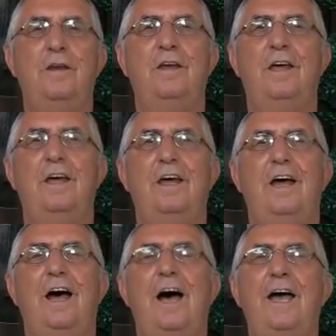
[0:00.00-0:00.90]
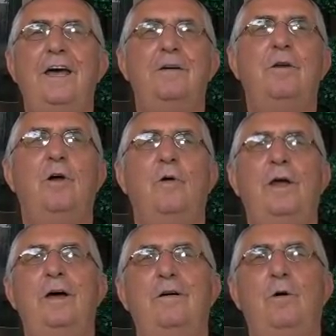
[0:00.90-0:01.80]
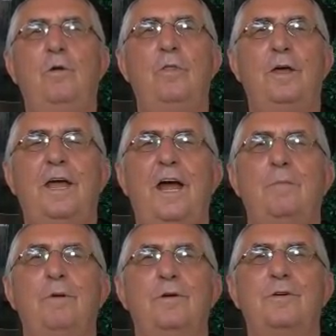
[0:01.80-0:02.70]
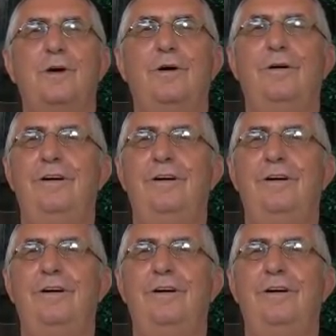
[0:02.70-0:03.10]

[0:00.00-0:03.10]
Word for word: And I had Gloria hold the camera, so.